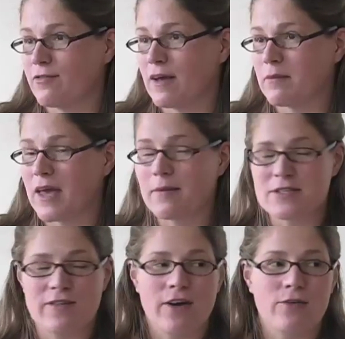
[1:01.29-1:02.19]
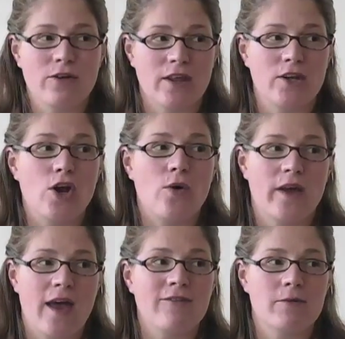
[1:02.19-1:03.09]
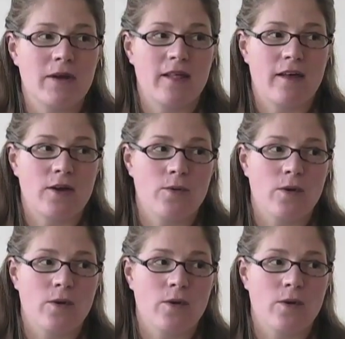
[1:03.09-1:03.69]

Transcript: The family atmosphere and really knowing everybody that you're